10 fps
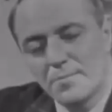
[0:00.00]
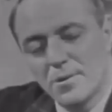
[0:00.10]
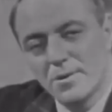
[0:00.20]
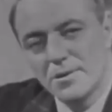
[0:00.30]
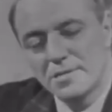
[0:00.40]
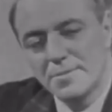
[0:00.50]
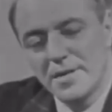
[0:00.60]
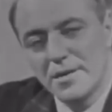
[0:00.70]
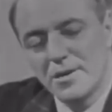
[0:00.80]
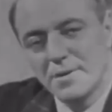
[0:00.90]
Pole used to
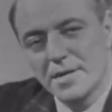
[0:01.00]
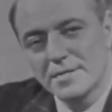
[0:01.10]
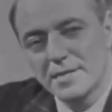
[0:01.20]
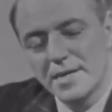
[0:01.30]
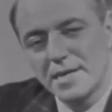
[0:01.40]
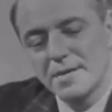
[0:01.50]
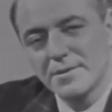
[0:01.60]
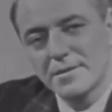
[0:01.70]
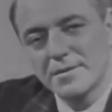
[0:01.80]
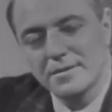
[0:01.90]
be a no-man's land,
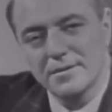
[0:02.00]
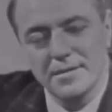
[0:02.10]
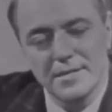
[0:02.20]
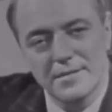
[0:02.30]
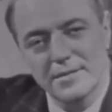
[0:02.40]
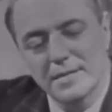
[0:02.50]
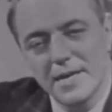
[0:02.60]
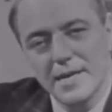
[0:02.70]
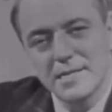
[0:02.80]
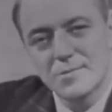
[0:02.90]
but these are the
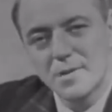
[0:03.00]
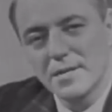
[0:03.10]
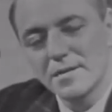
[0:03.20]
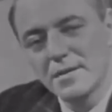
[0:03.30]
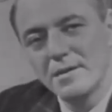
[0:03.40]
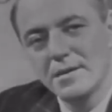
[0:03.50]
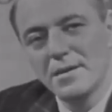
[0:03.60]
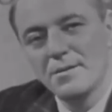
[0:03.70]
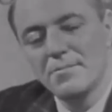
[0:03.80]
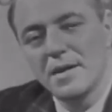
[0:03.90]
days when,
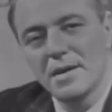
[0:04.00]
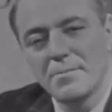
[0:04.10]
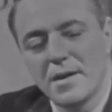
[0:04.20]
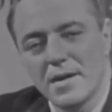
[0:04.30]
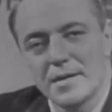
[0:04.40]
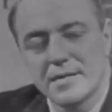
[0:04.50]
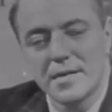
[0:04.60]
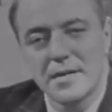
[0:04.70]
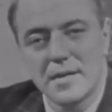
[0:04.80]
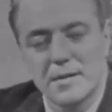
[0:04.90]
by buying a
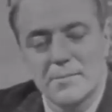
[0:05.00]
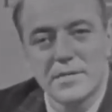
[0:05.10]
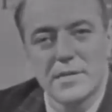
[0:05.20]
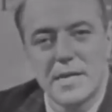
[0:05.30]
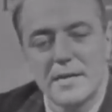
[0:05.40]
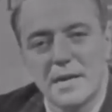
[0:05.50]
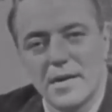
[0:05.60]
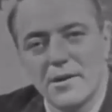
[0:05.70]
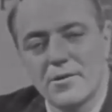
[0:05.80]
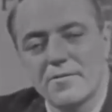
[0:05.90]
ticket on a commercial
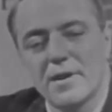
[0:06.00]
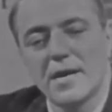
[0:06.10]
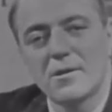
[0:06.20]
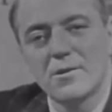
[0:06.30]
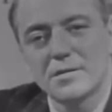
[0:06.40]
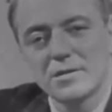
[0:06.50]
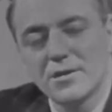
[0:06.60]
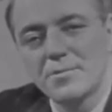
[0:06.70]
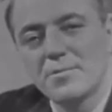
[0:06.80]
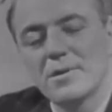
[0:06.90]
airliner, you can fly across the
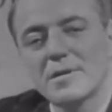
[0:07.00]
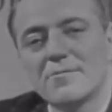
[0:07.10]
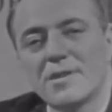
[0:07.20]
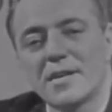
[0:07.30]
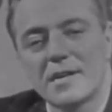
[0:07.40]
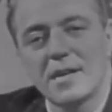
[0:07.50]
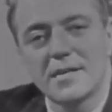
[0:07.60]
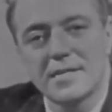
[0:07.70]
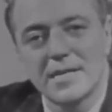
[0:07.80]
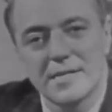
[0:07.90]
North Pole and drink a
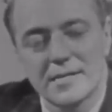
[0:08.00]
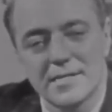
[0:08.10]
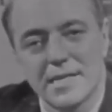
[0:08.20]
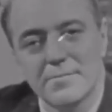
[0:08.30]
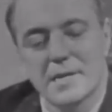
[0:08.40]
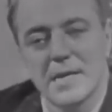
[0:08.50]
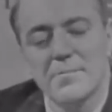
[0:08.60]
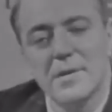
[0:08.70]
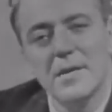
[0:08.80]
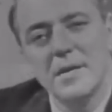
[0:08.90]
cocktail at the same time.